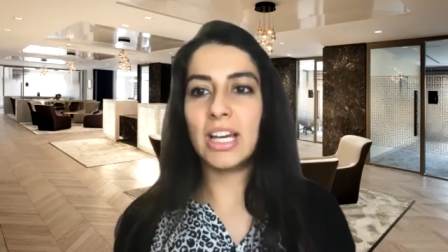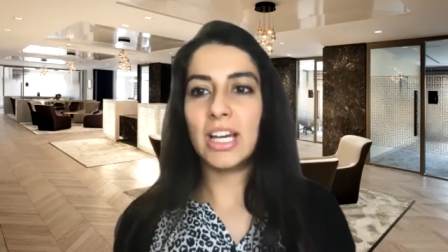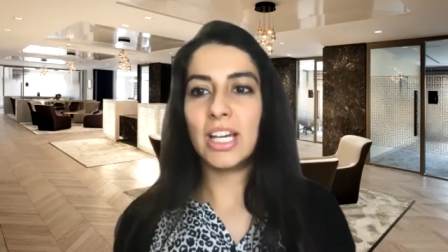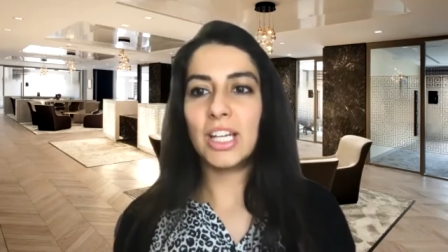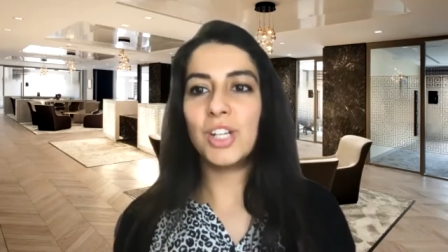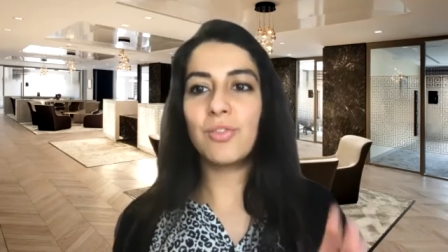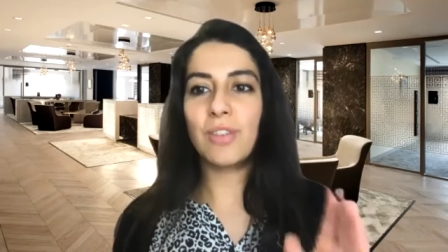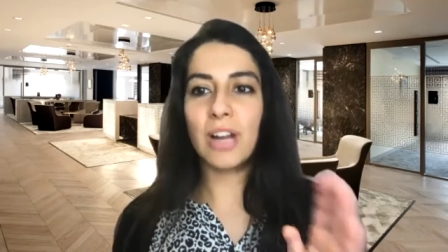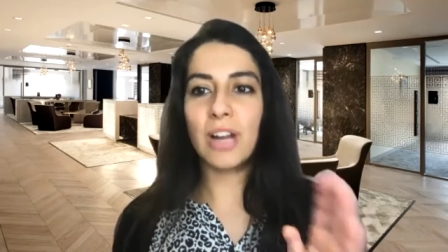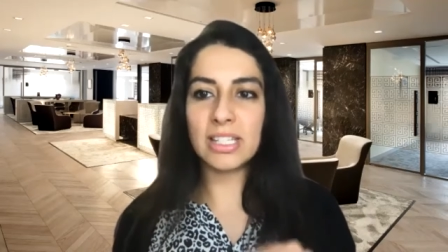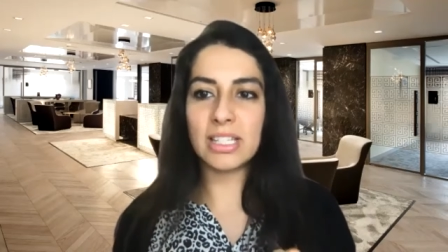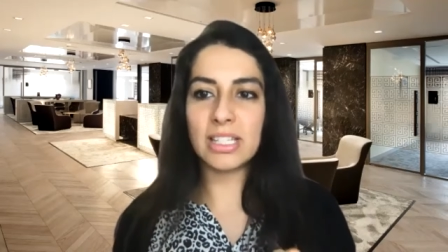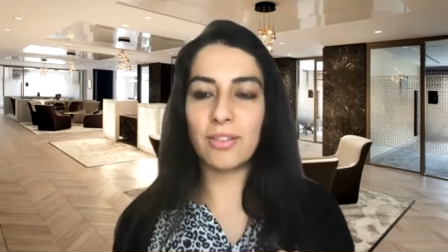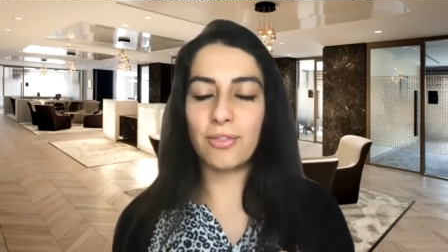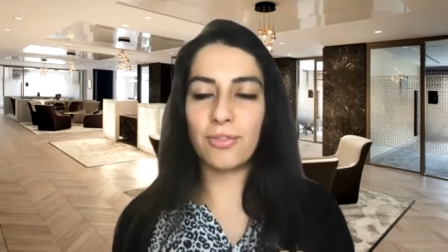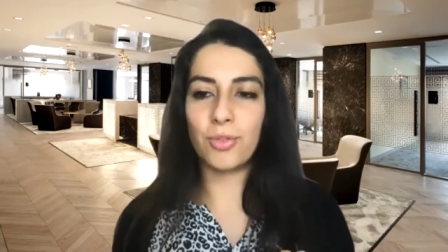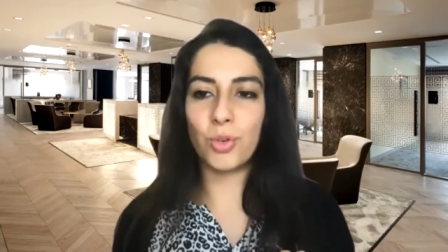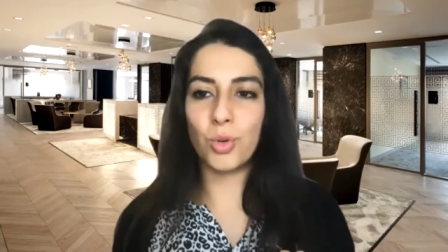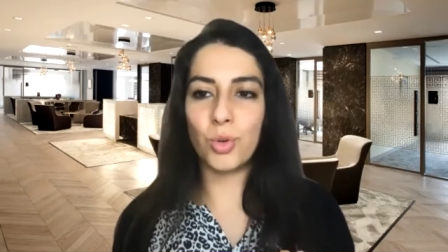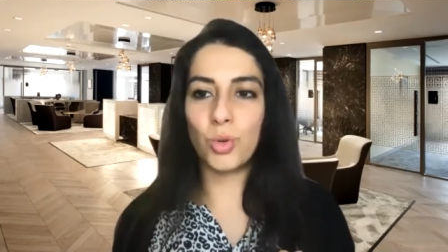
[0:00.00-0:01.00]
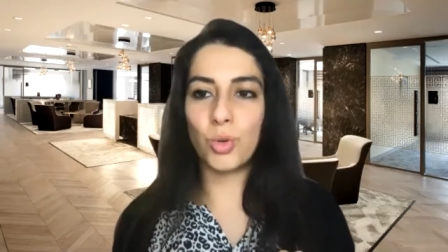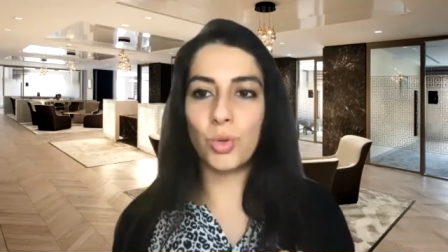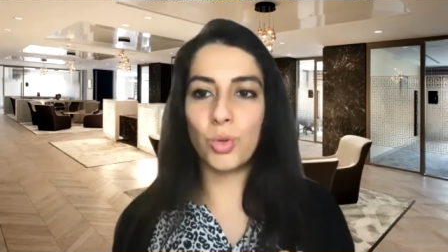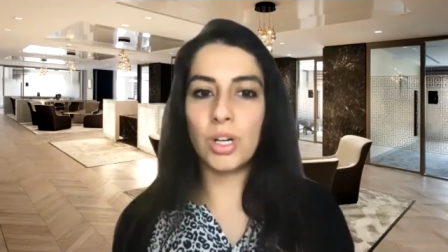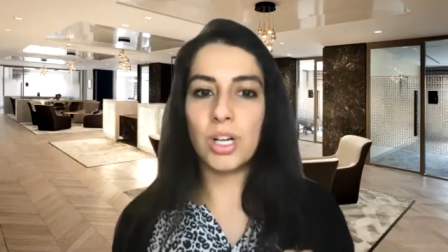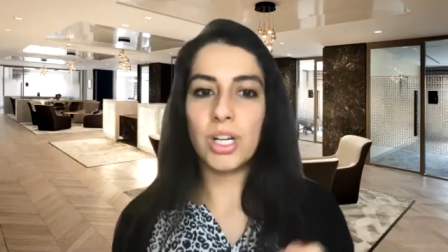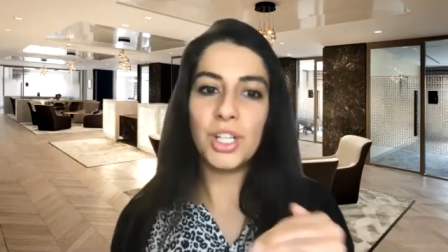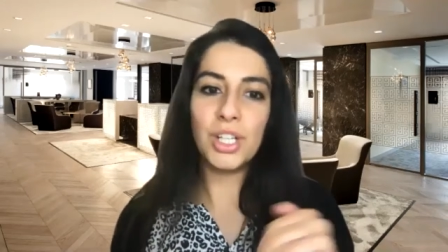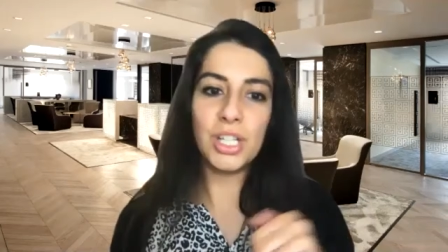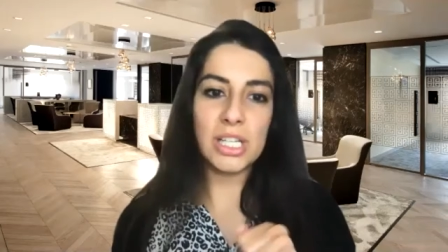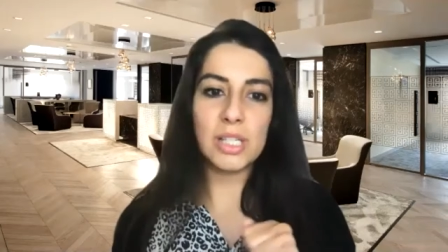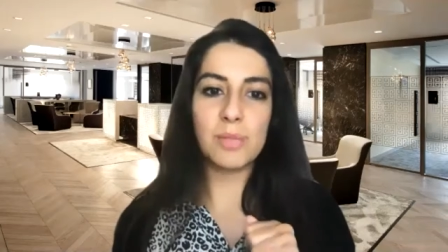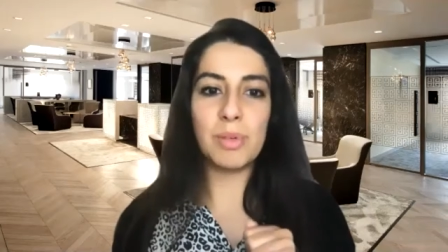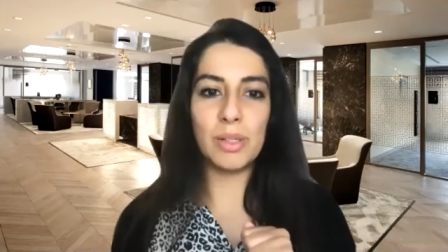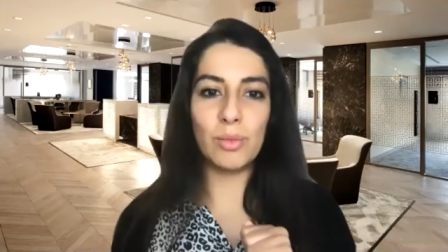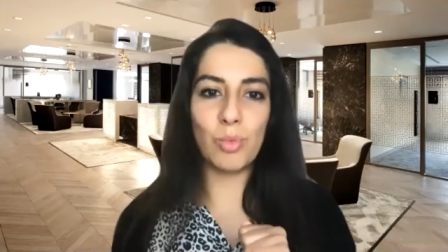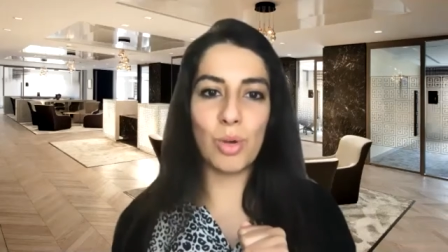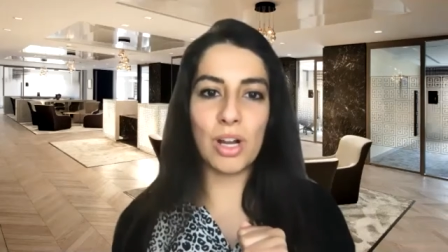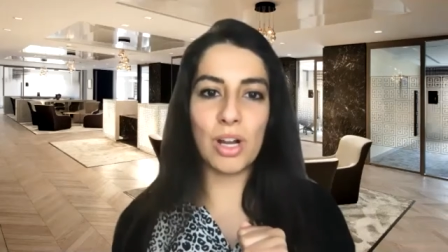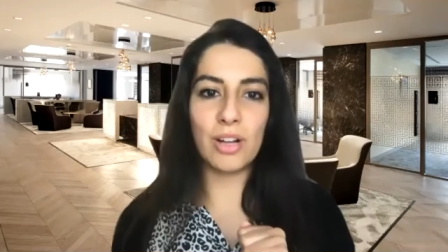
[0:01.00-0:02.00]
you've landed at four you need to be
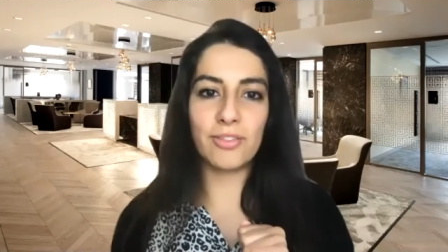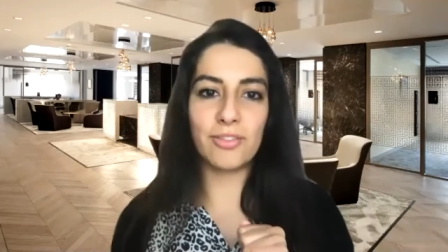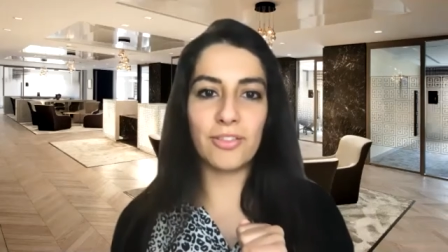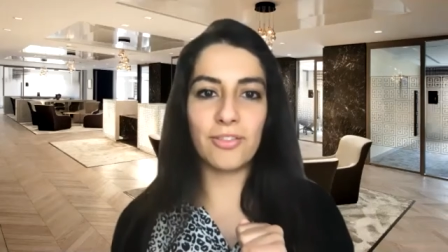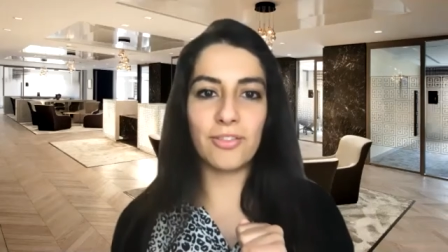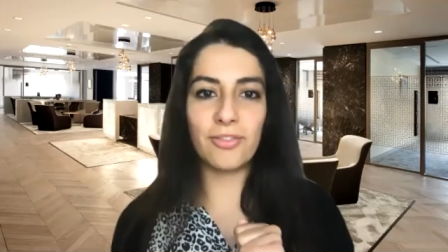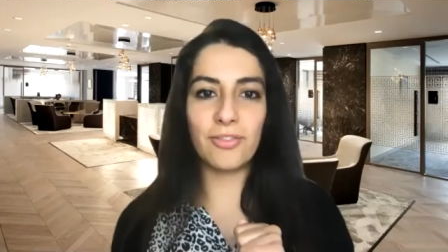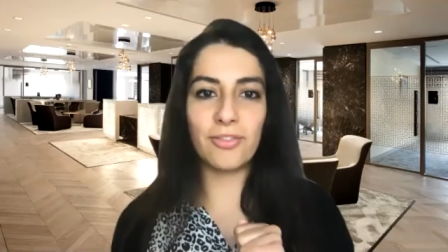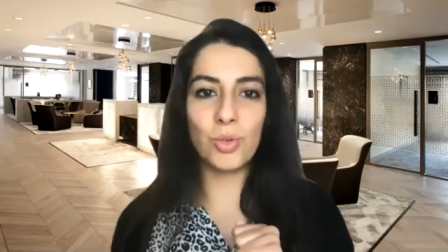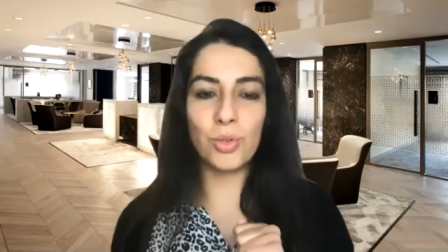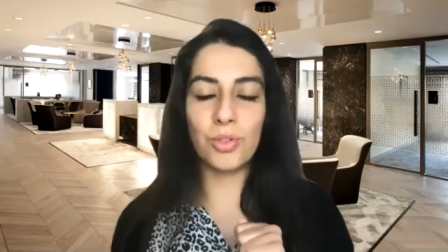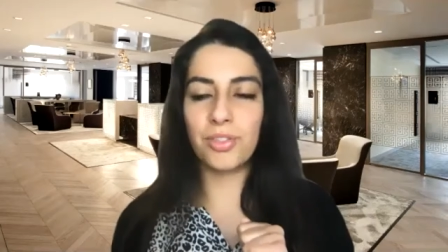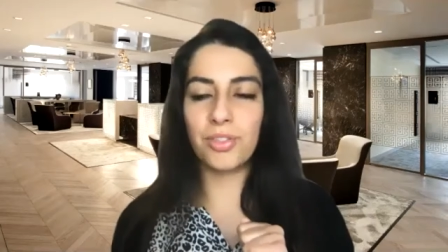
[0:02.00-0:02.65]
in work for